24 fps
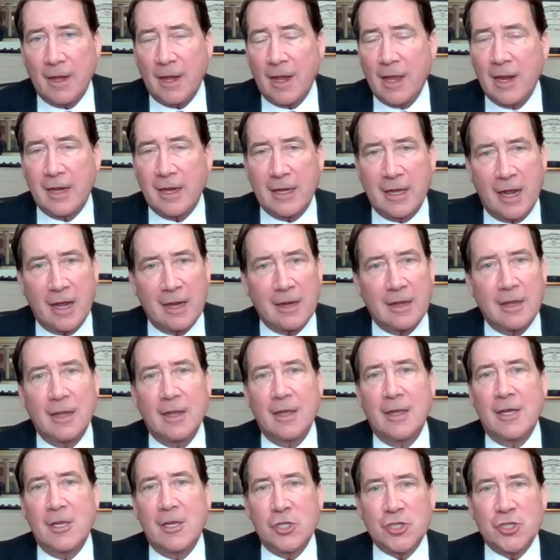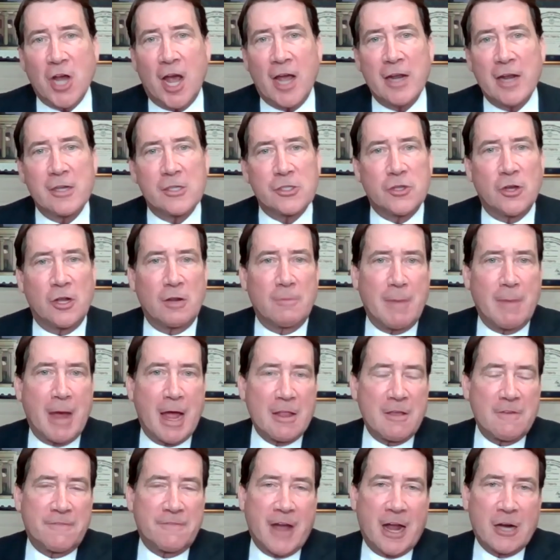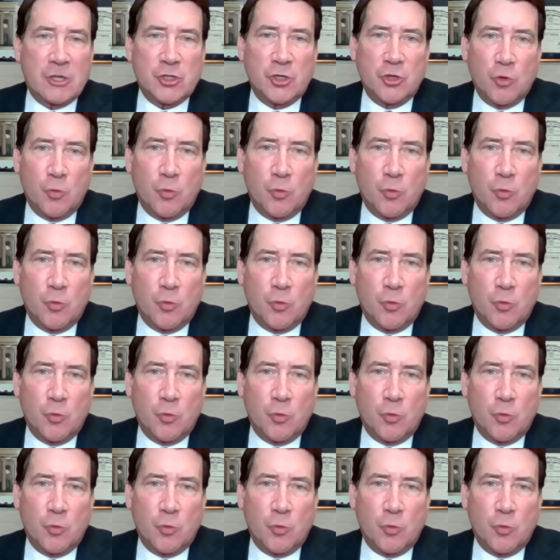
And again, China is going to manufacture